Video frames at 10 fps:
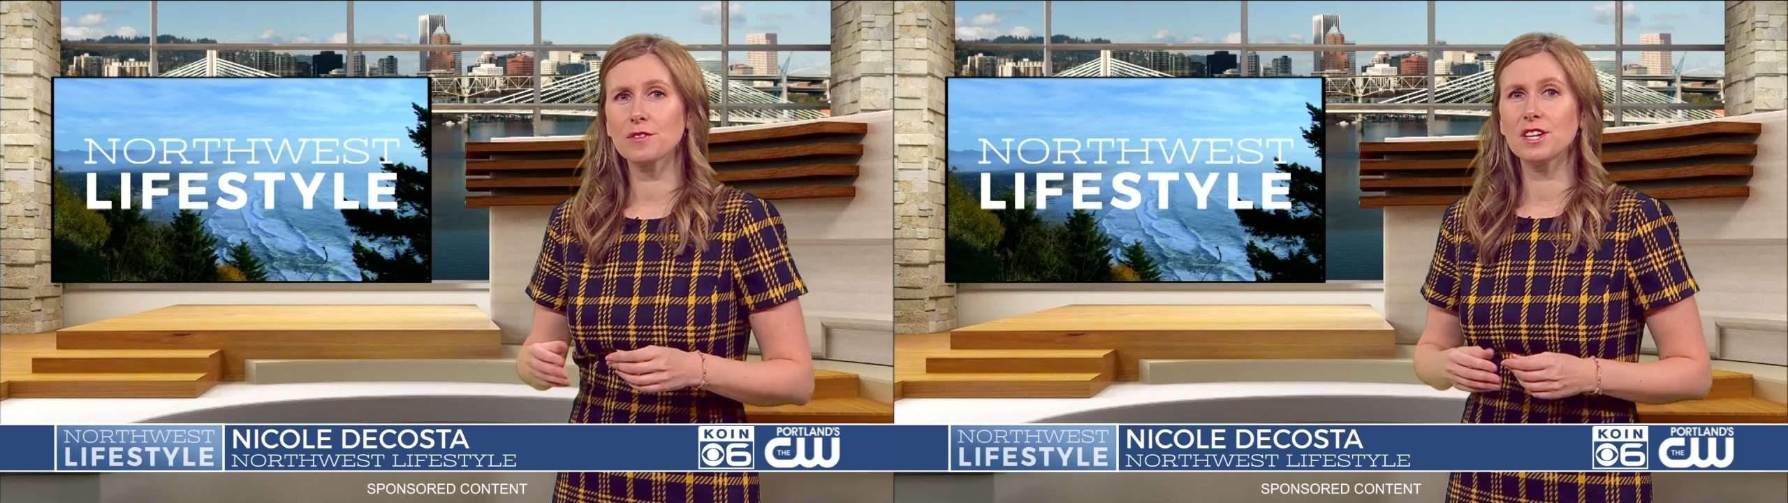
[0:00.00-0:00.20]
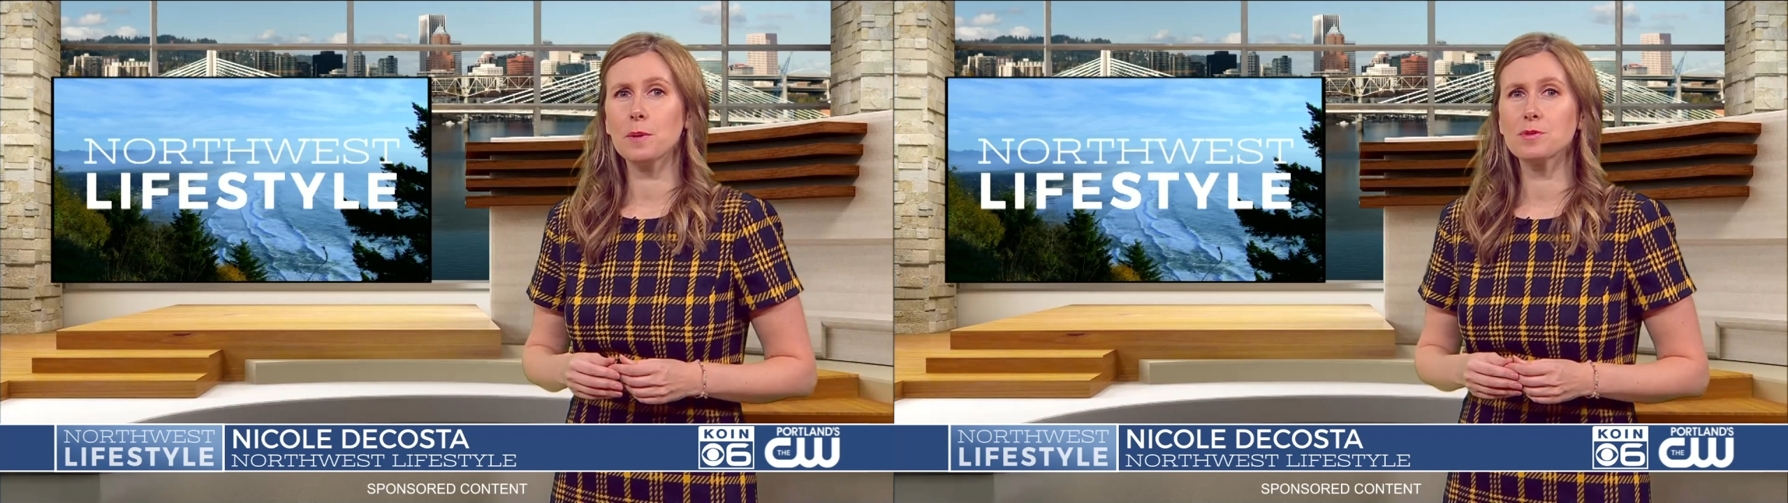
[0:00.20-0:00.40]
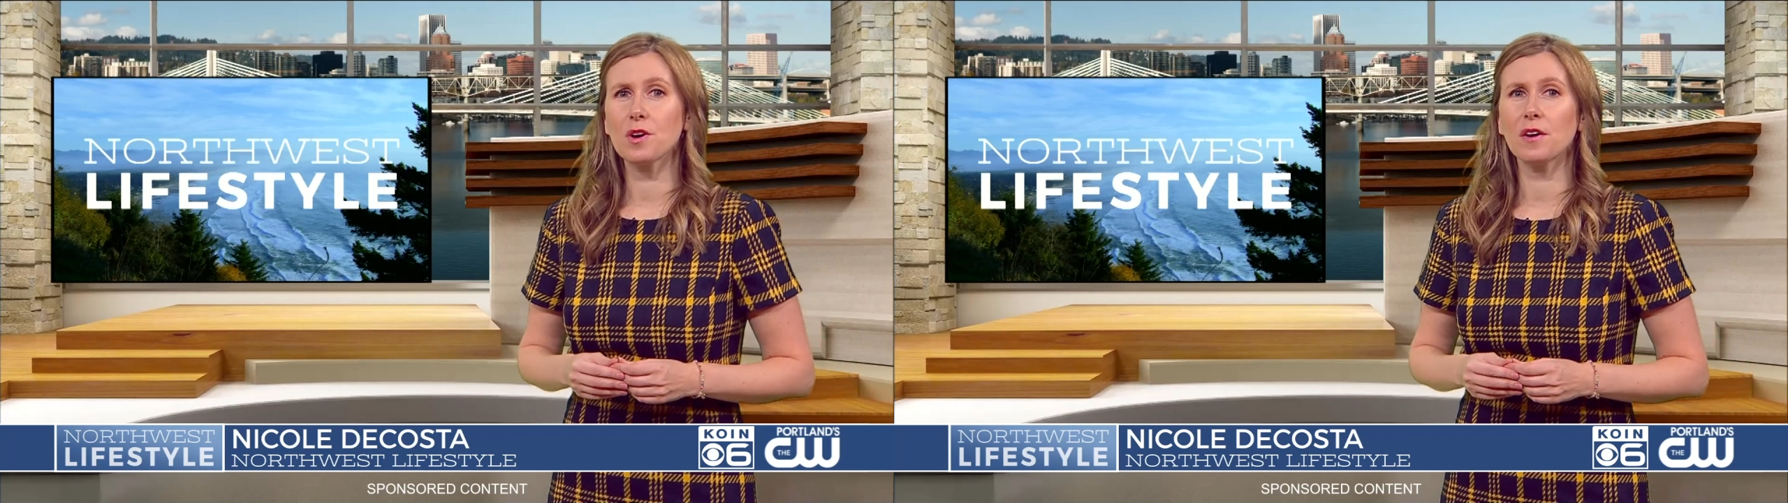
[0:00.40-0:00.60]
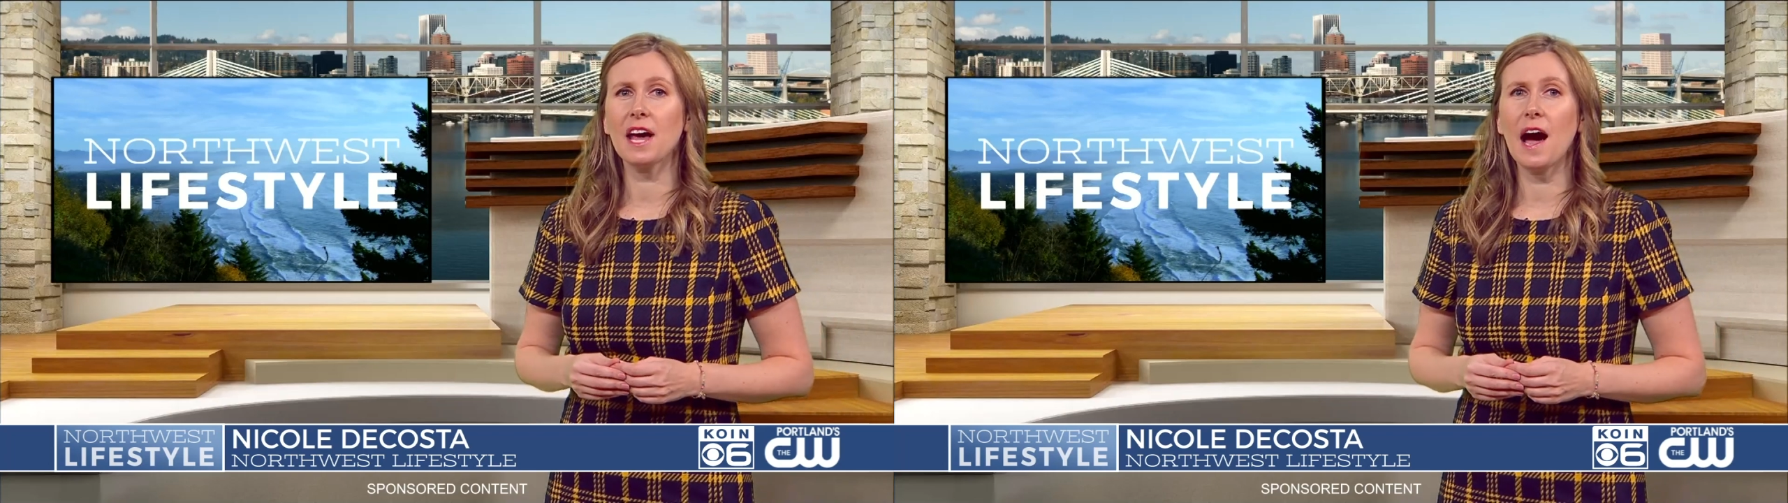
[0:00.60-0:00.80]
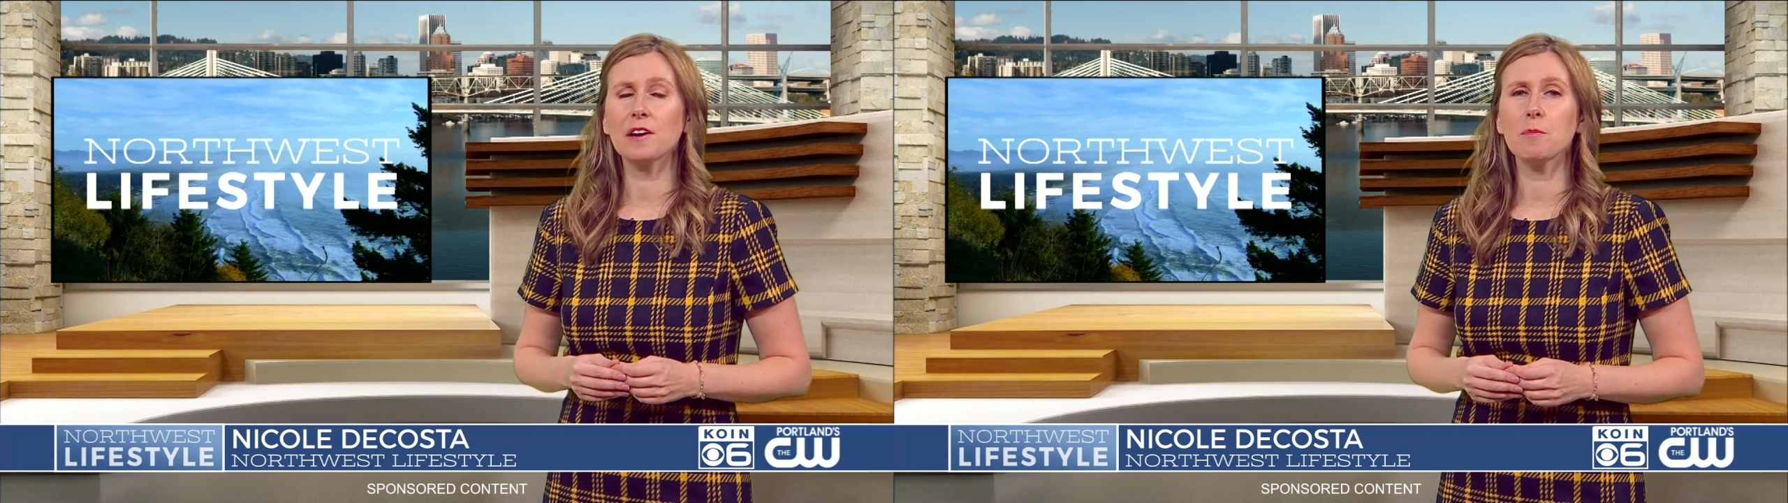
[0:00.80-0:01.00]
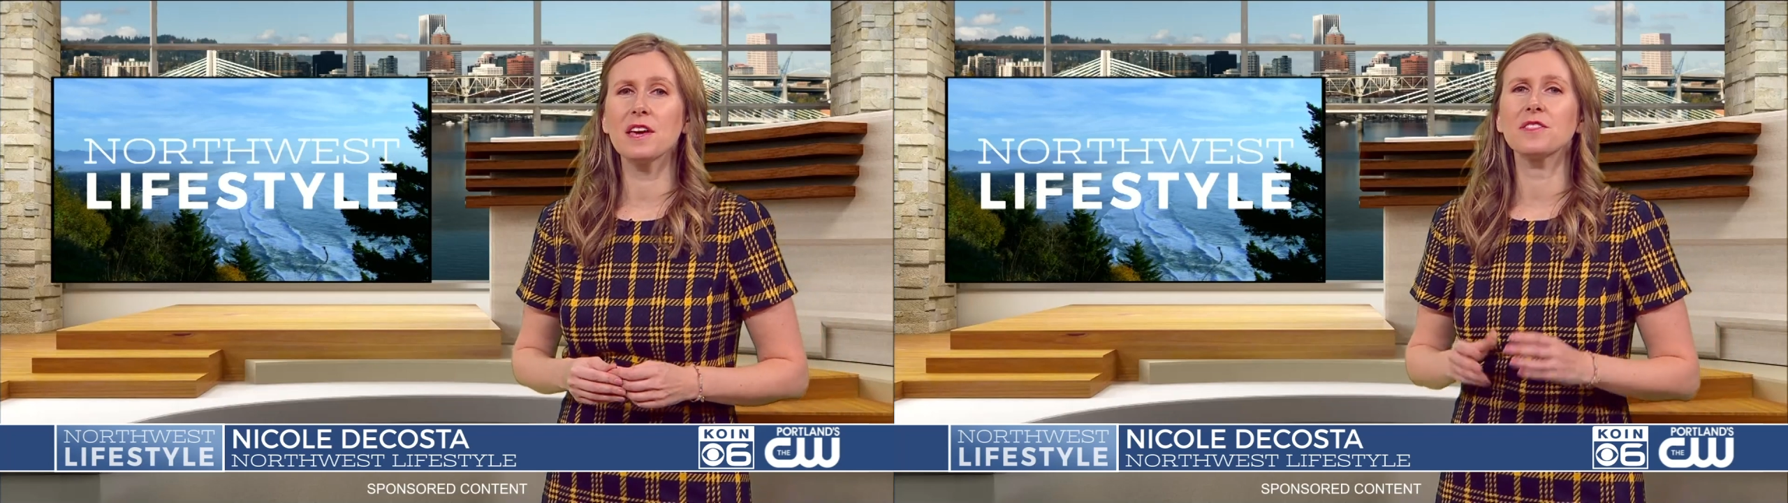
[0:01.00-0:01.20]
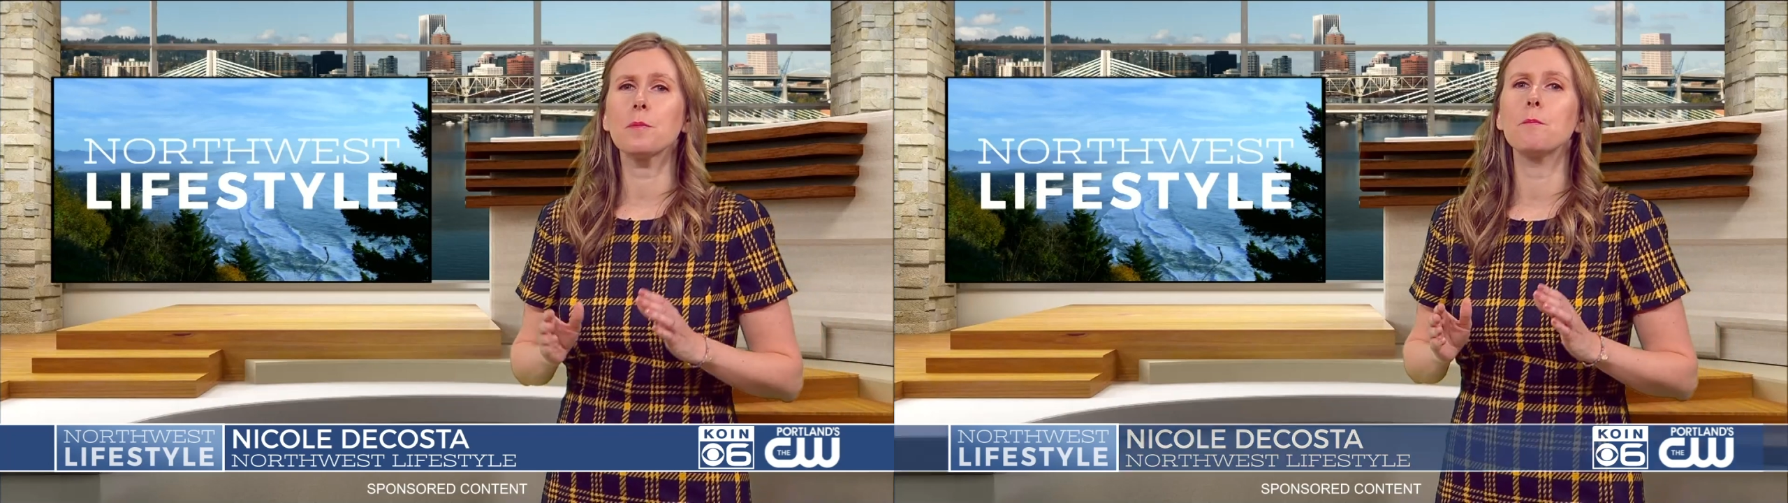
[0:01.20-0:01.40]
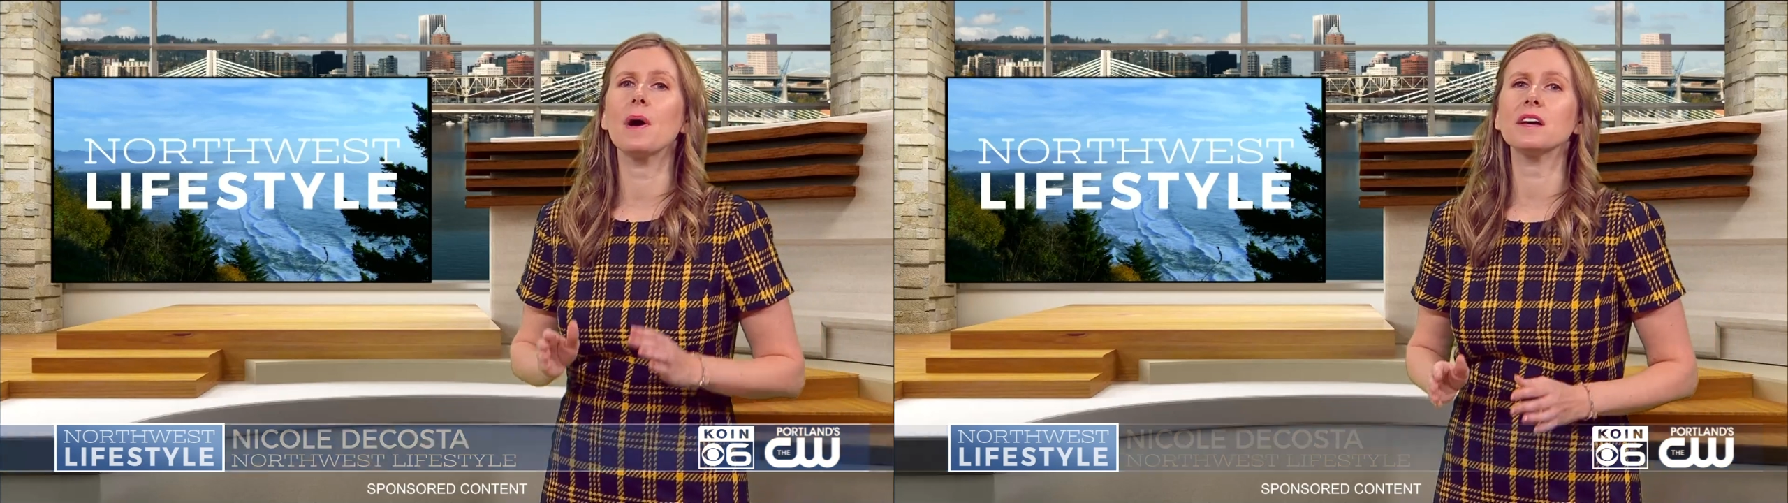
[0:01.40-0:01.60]
tips on how to make the
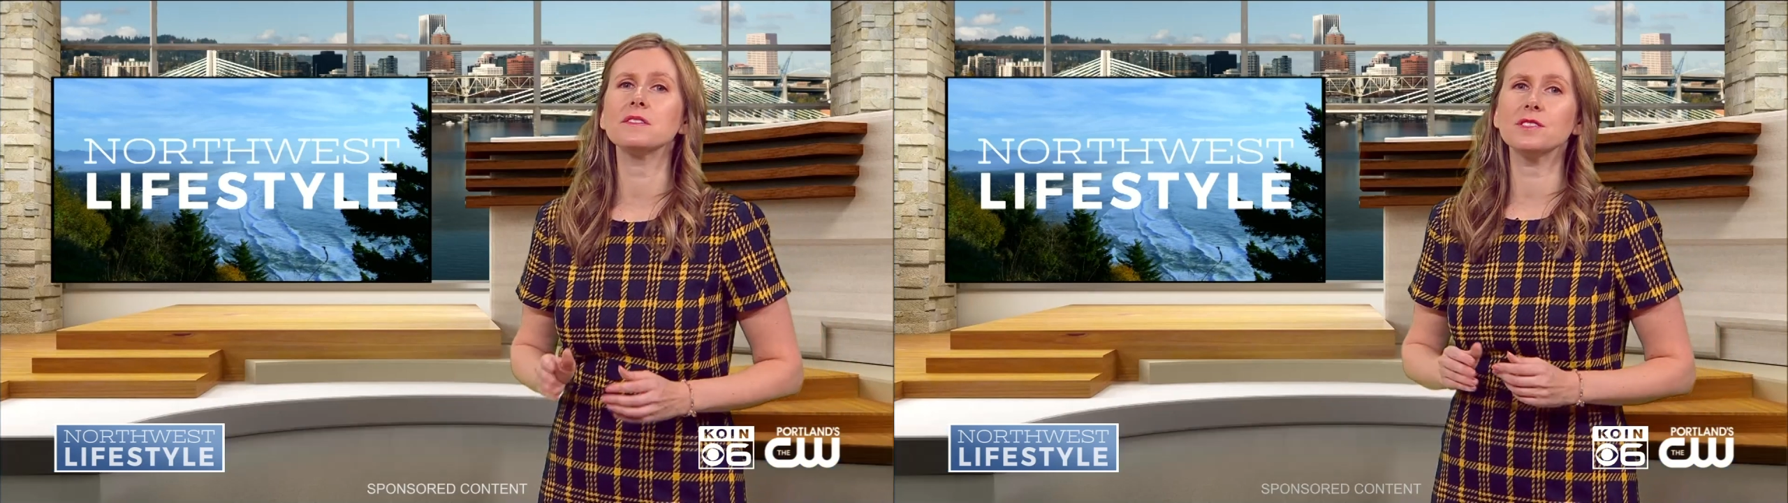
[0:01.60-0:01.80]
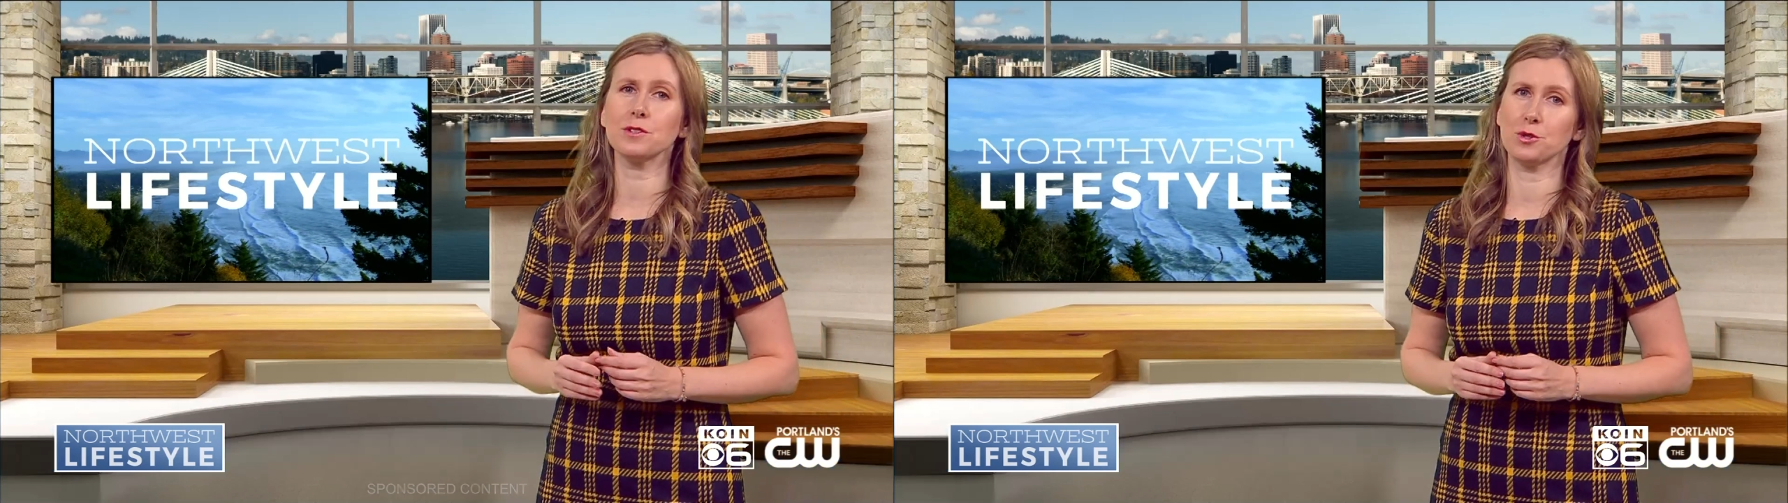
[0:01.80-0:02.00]
best